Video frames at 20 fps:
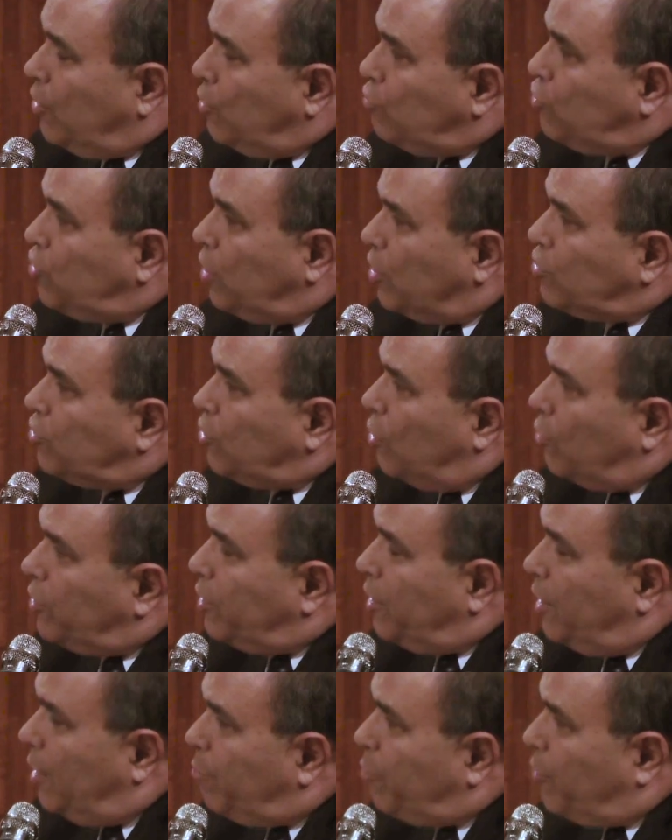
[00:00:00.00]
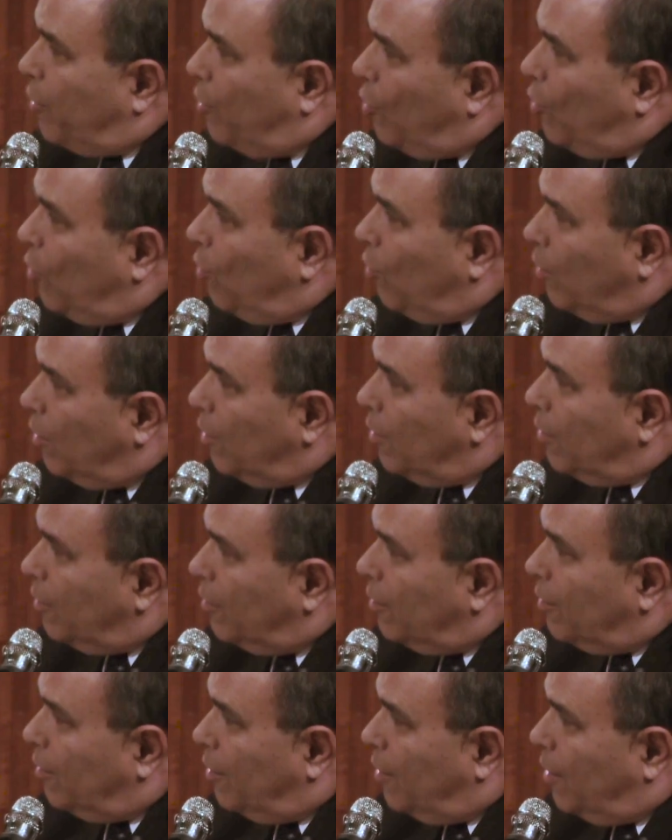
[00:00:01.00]
You just don't keep the whole
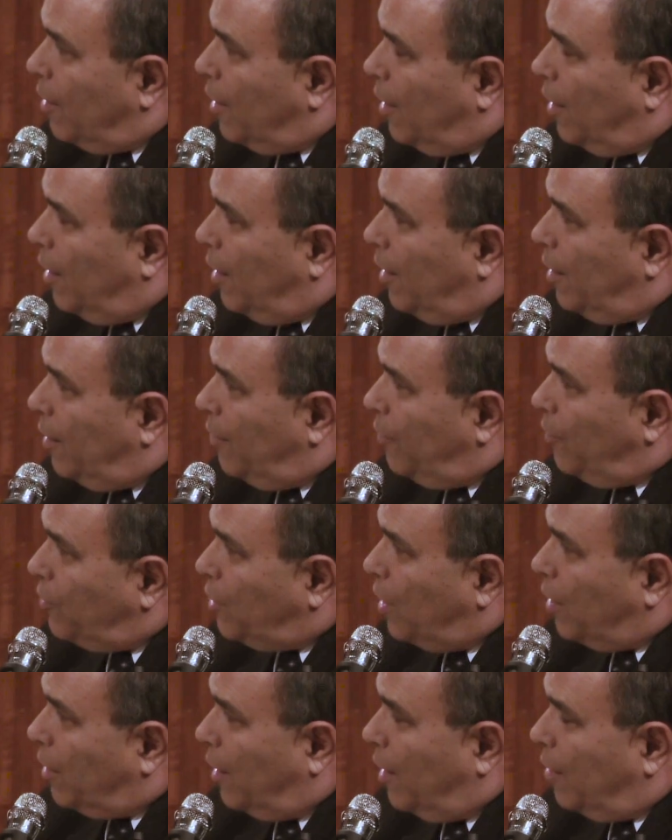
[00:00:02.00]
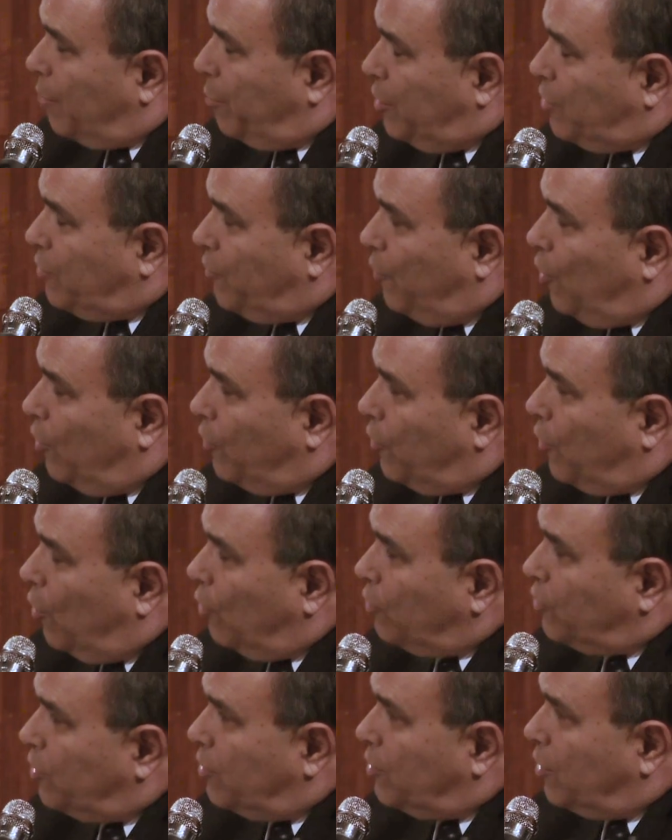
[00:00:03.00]
Tariag Mitzvot, the
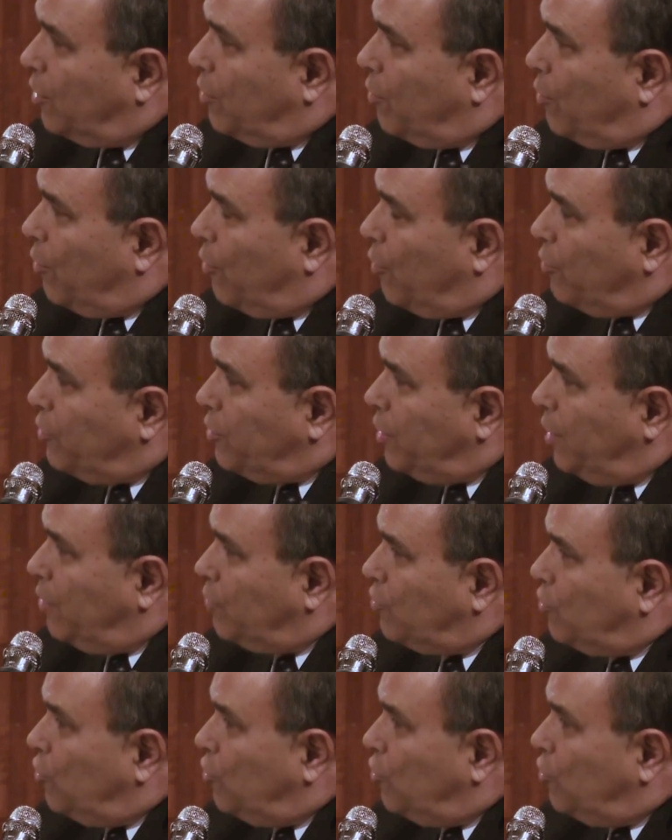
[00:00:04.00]
whole 613.